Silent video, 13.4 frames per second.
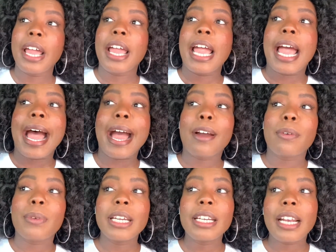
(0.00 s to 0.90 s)
I
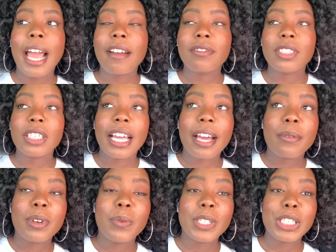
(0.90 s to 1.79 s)
went after that.
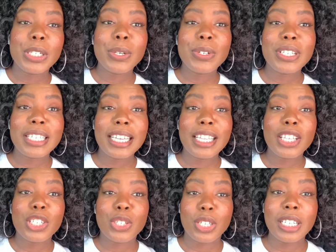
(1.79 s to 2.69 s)
We went to go see
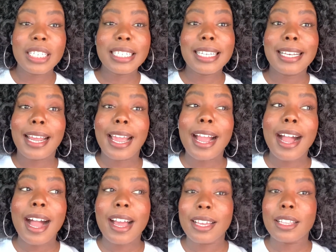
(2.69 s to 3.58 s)
this is a day
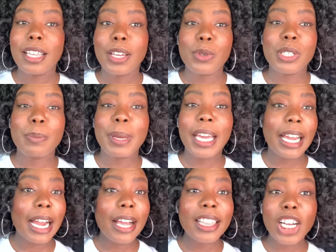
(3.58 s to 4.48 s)
I, like, was picking
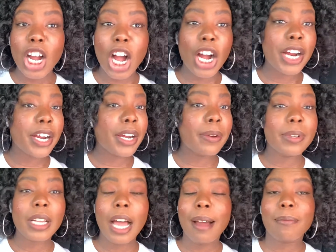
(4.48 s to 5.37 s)
out the car.
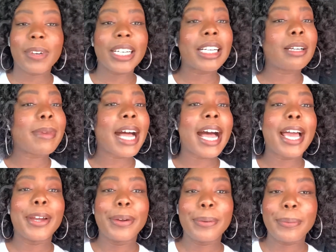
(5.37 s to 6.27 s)
I'm ready to
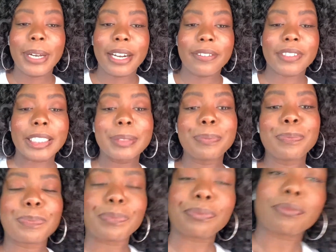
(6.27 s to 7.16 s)
buy whatever.
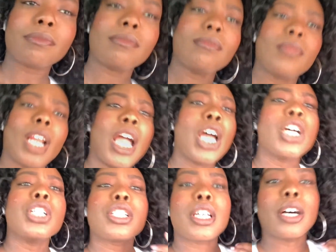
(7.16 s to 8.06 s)

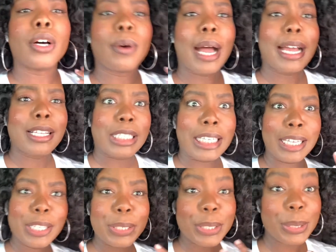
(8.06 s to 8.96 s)
So I see
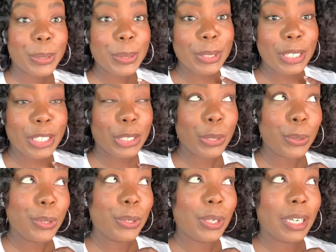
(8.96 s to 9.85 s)
the
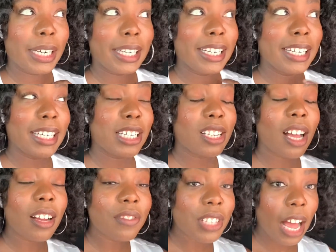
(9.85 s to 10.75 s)
two-door
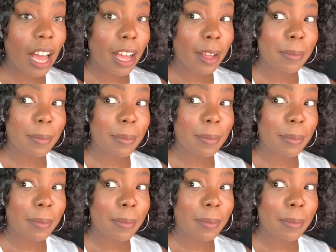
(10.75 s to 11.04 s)
soft top,